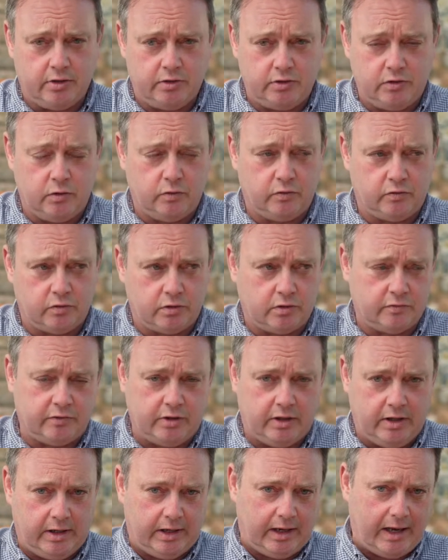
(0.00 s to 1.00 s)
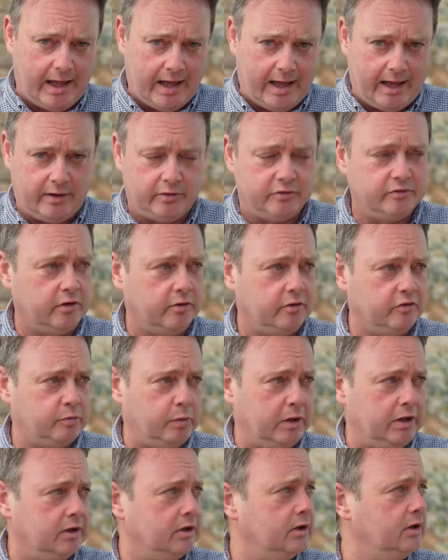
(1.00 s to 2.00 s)
new sort of lair, so to
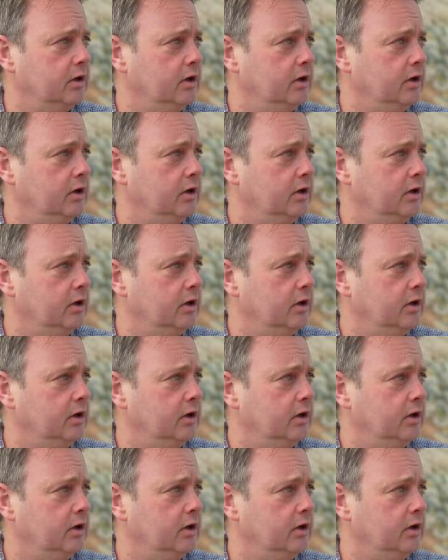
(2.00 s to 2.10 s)
speak.